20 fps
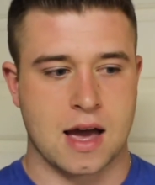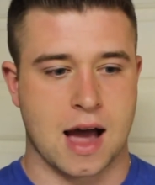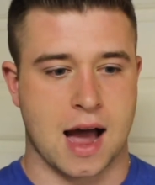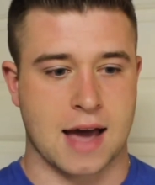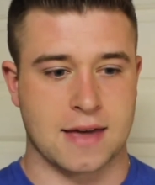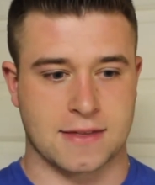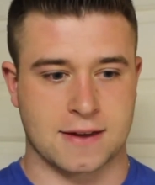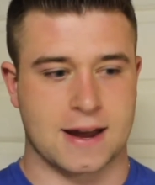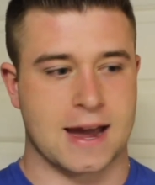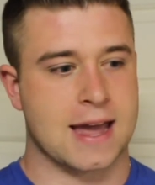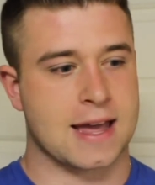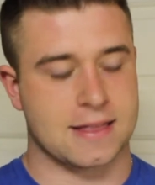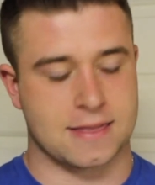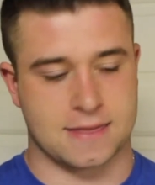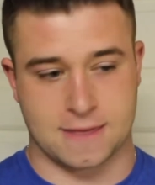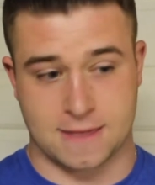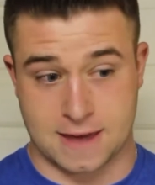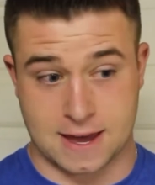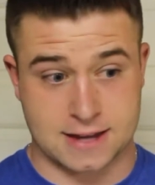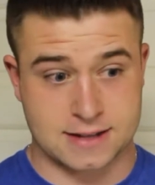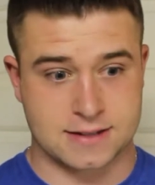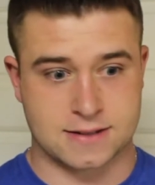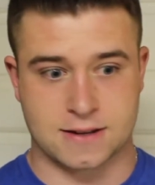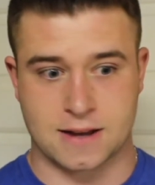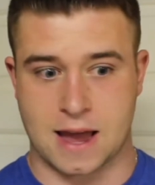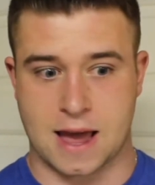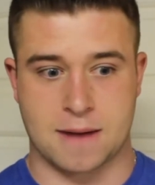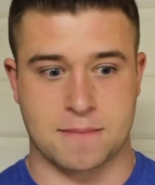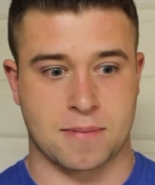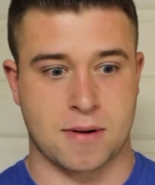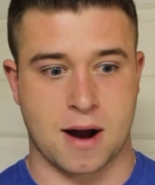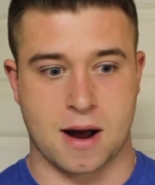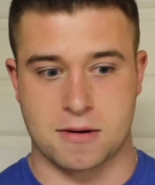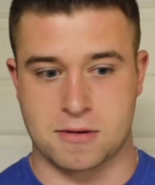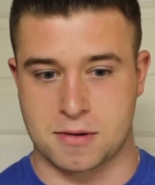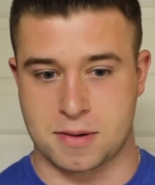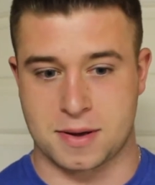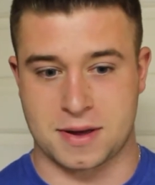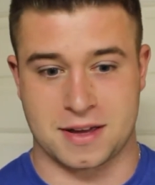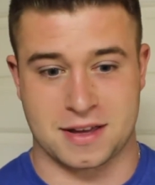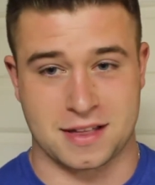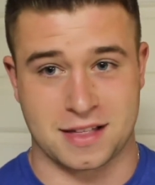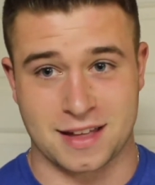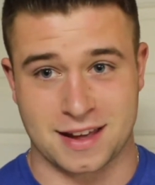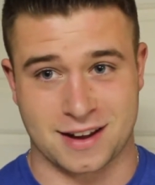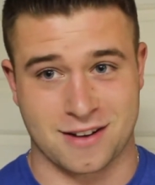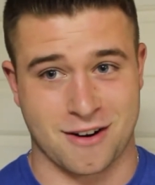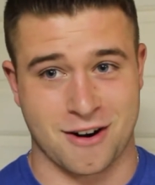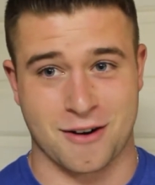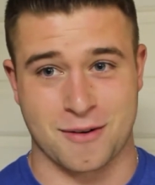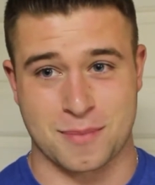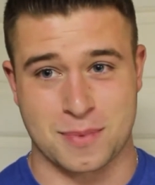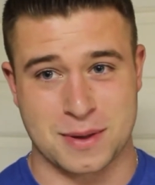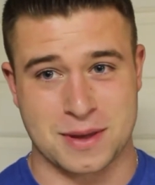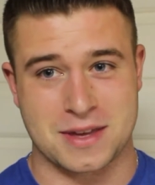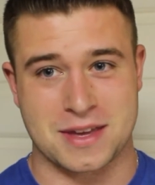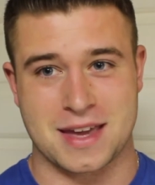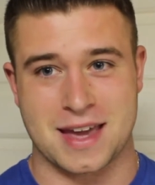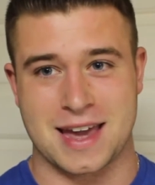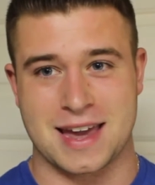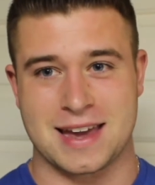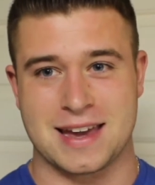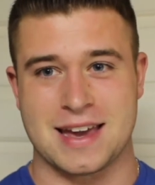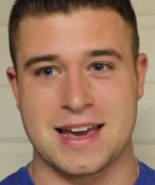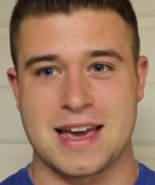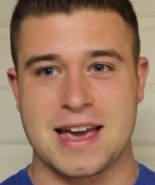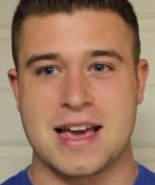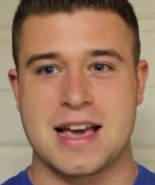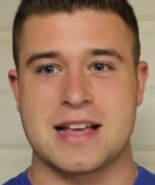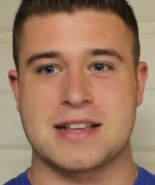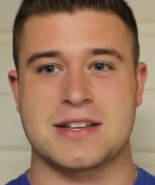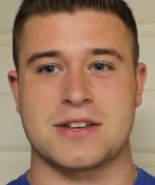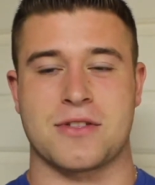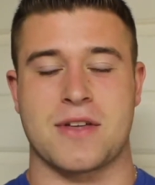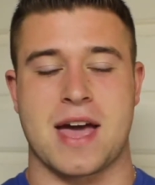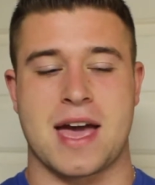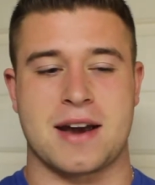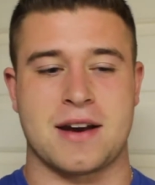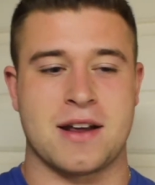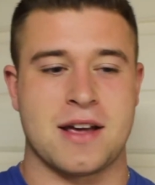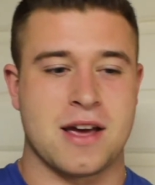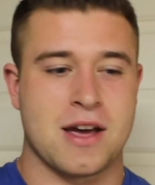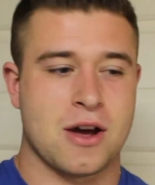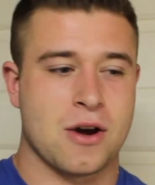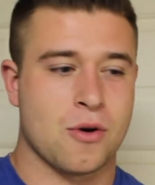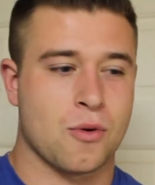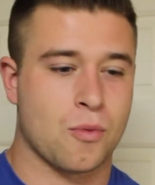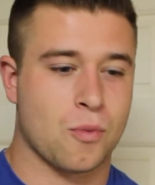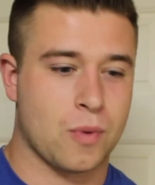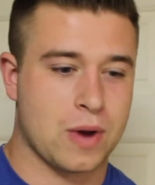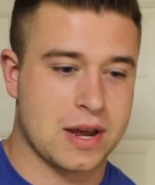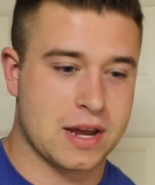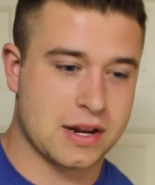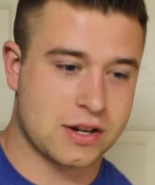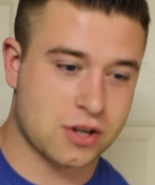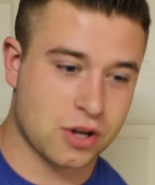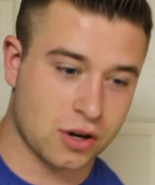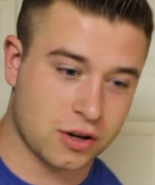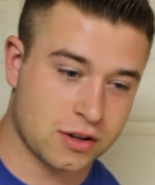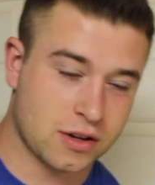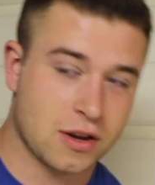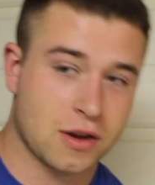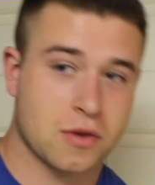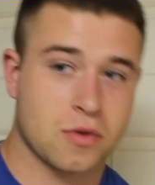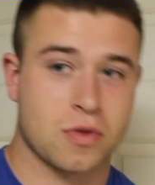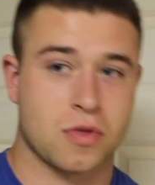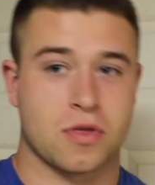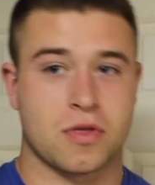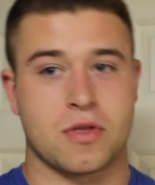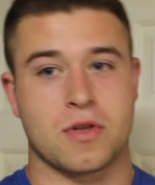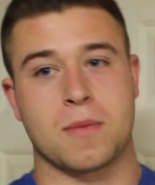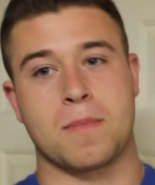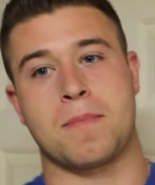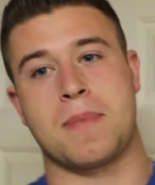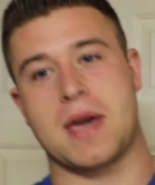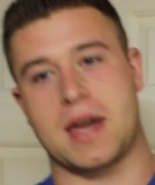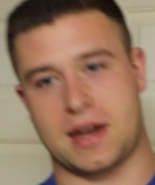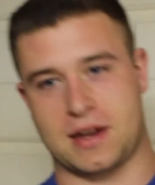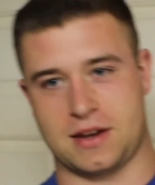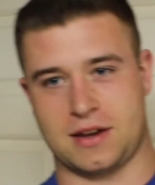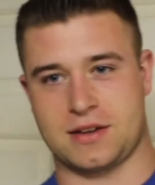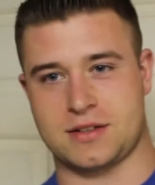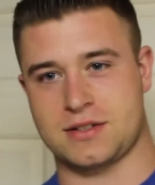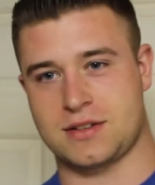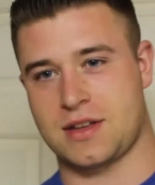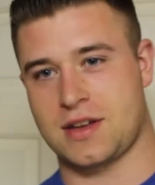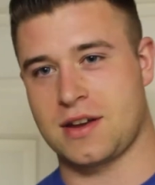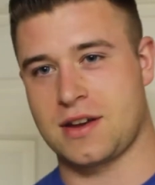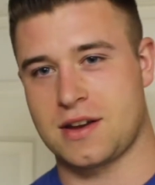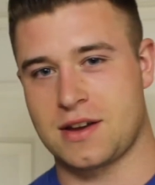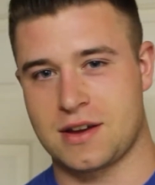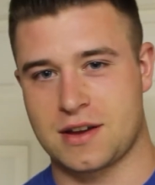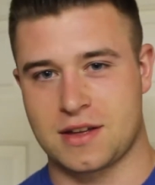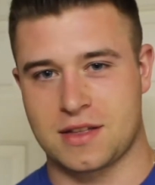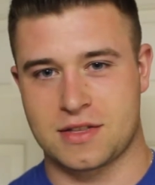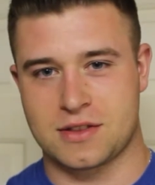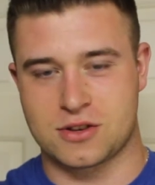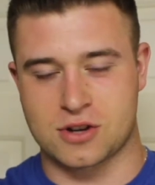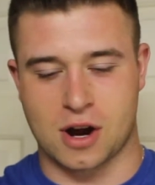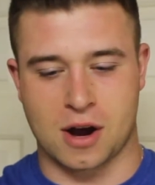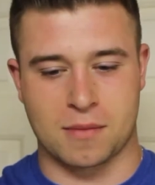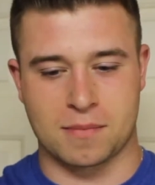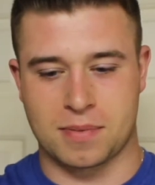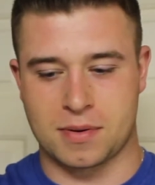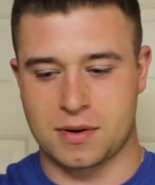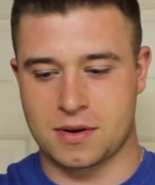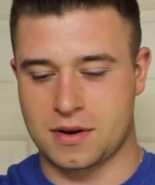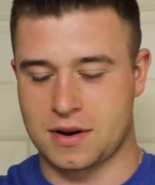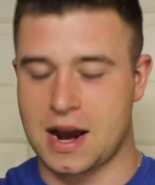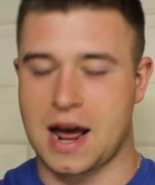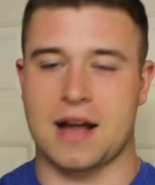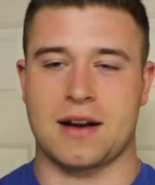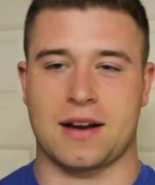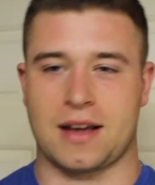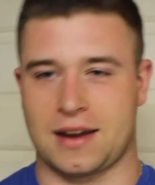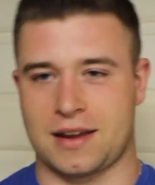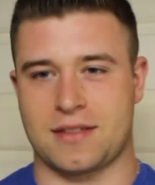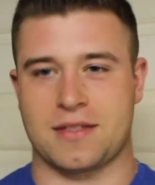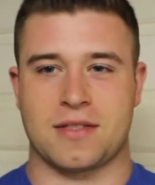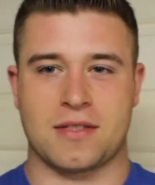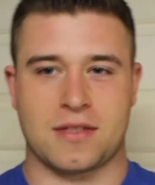I think I hit this at probably like RPE 8. So then we took the biggest jump, not like